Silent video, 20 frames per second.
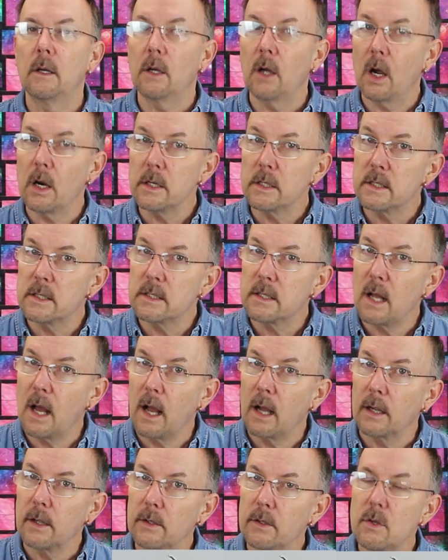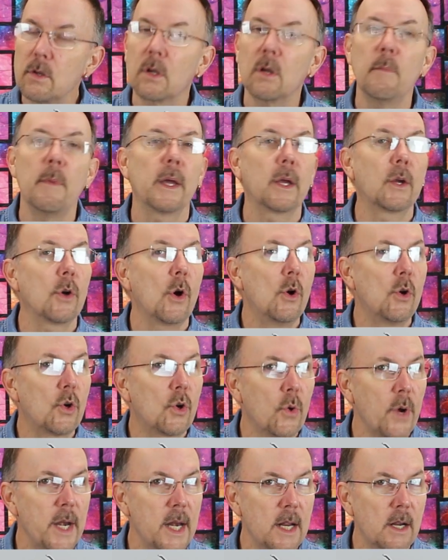cardstock? You can make your own
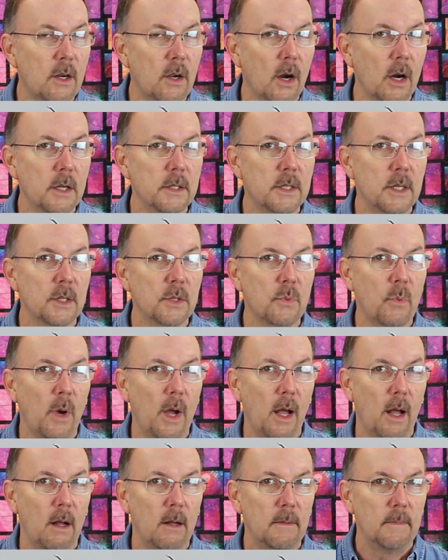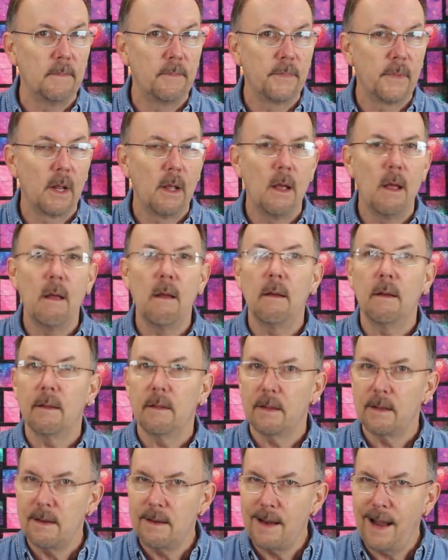greeting cards as well.
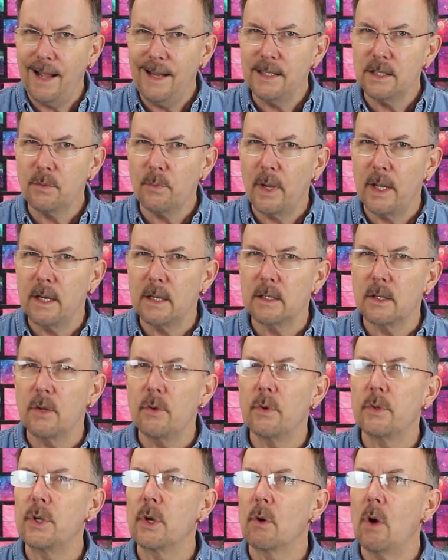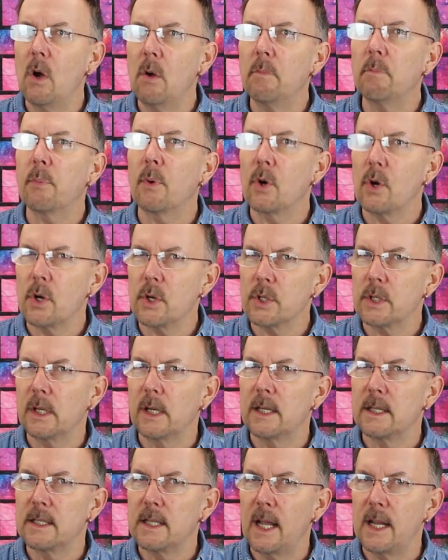Nice way to do your own
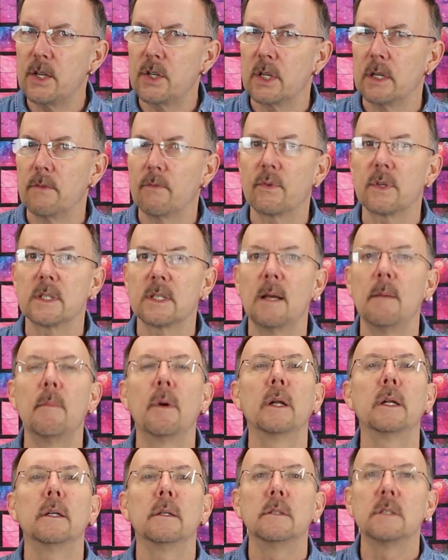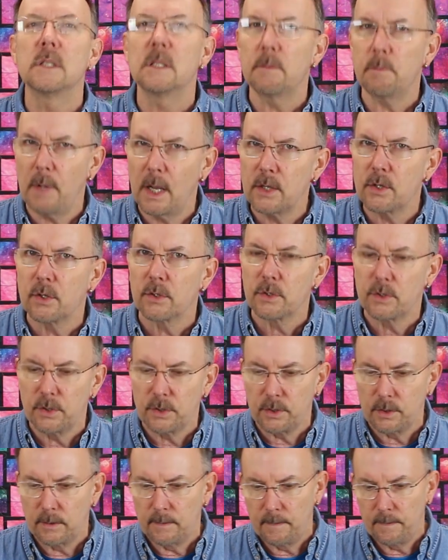personalization for someone special
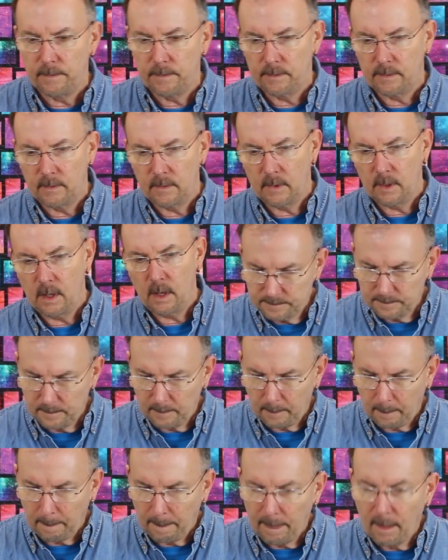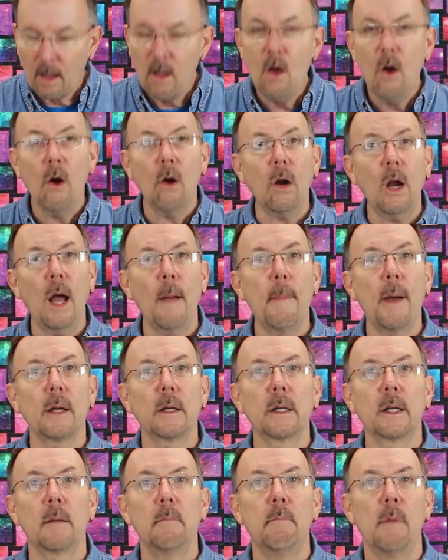to you. Or how about
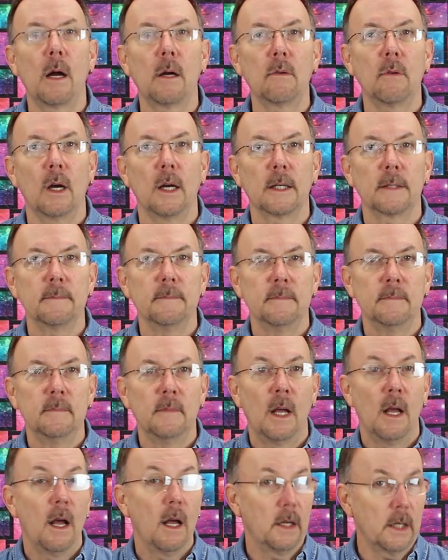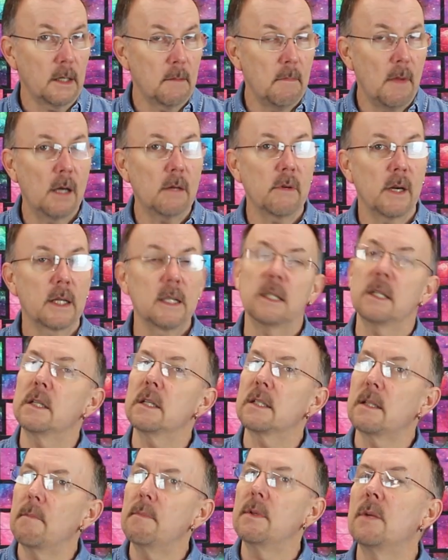a little mug rug? A little mug rug is
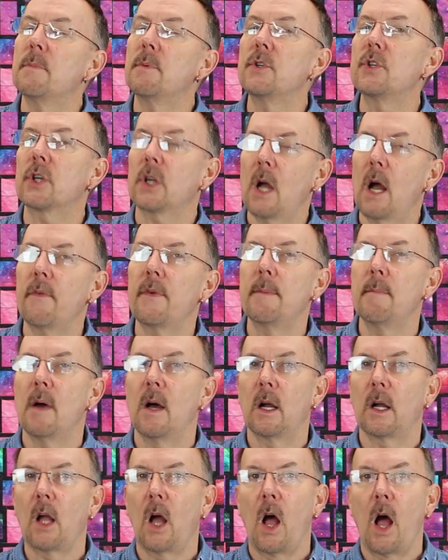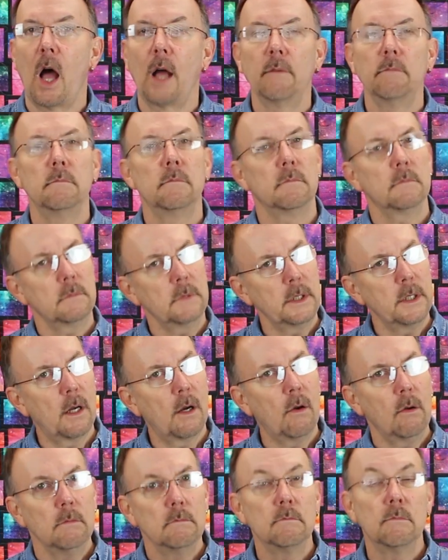just to put your coffee mug on,
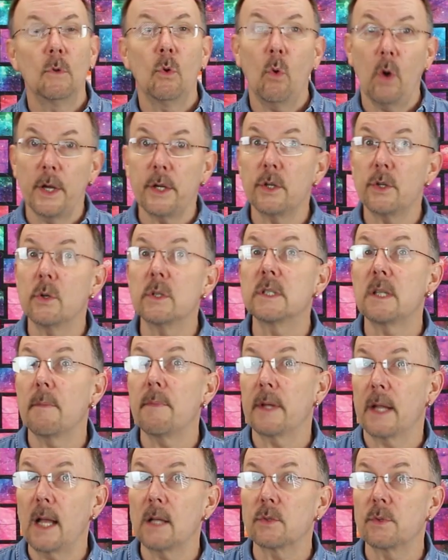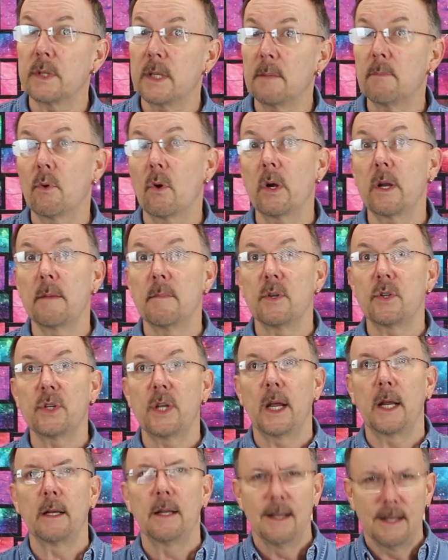while you're doing something else with the embroidery
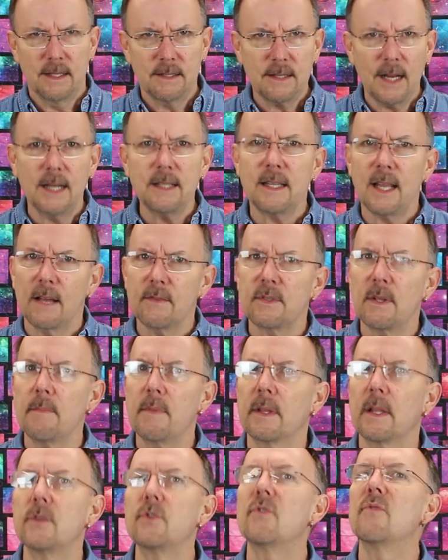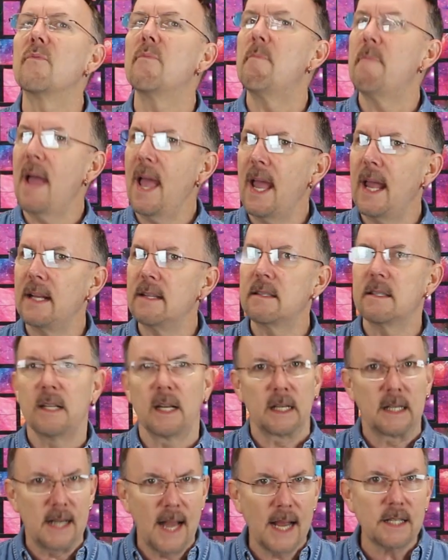machine. It's nice to have something that you've made
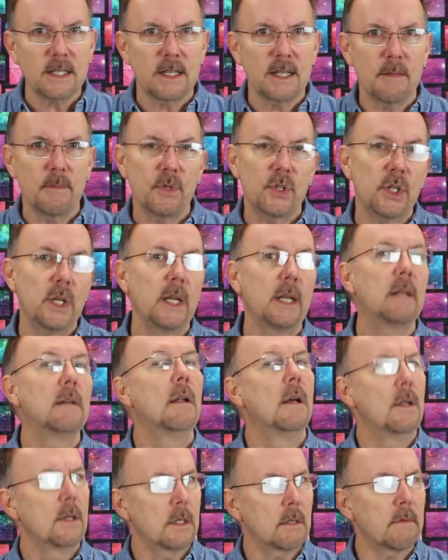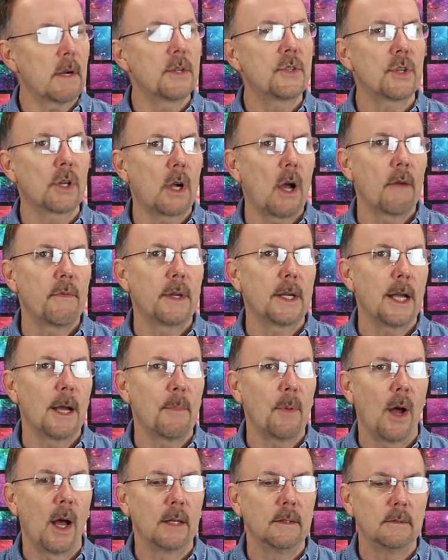sitting next to the machine to rest your coffee
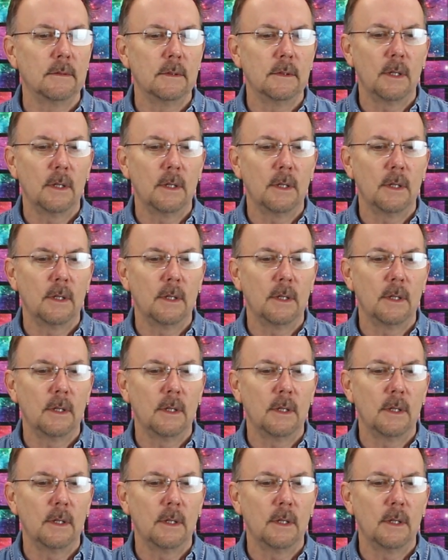cup on.